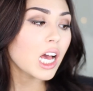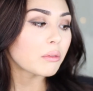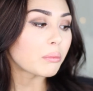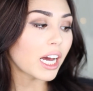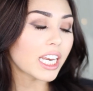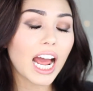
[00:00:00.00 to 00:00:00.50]

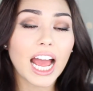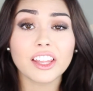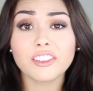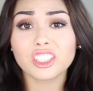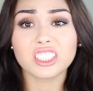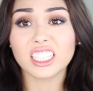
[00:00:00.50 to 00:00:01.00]
But I
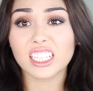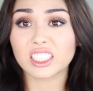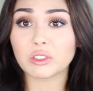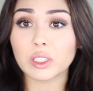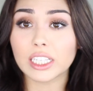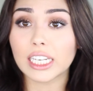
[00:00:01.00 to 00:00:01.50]
just think
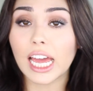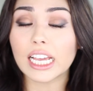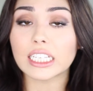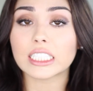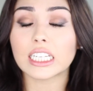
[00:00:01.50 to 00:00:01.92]
it's really nice.